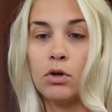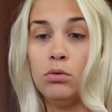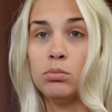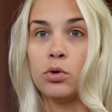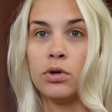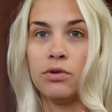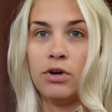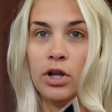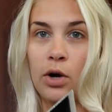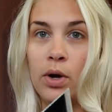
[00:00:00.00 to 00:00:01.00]
Oops, I wanted
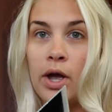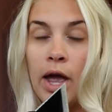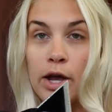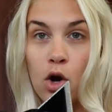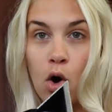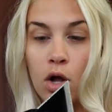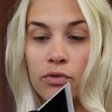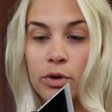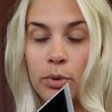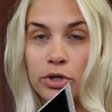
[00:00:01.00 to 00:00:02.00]
to fall out. And all
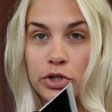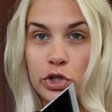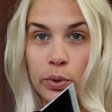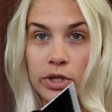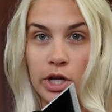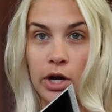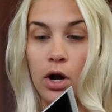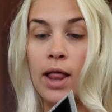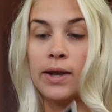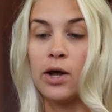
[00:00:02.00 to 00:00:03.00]
of your brushes are in there.